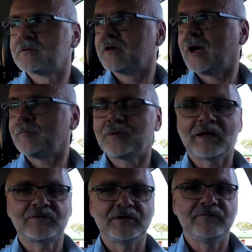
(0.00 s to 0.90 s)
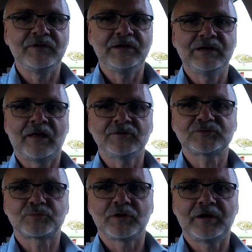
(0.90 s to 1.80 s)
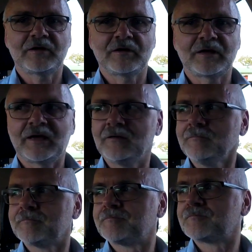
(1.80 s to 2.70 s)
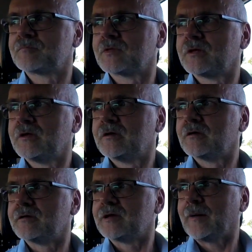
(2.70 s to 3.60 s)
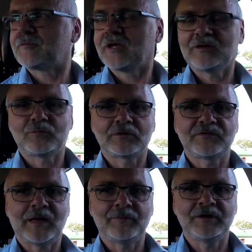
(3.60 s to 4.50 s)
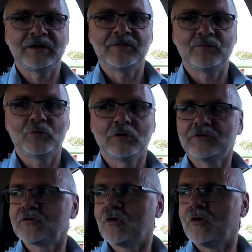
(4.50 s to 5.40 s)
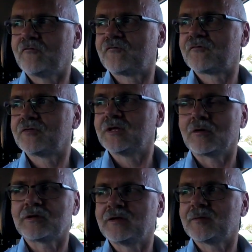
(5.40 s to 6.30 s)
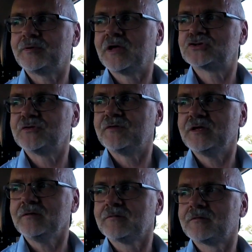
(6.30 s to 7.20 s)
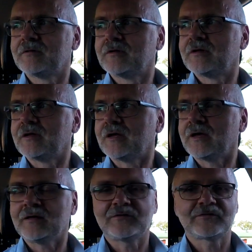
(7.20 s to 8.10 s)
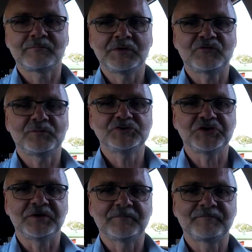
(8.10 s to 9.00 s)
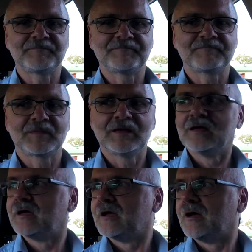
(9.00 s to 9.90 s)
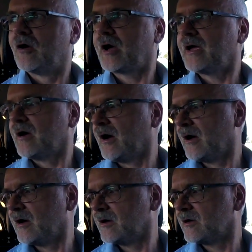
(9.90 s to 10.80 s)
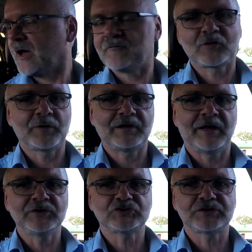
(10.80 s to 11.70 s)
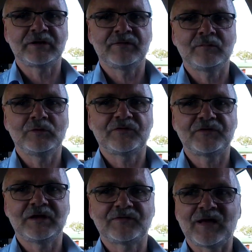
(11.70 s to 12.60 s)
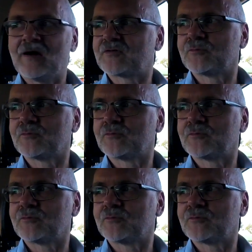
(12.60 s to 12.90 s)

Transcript: unplugged EV lunch break again. Little update what is happening in the world of the Outlander PHEV and Mitsubishi. Okay, I have a quick lunch and then we see us after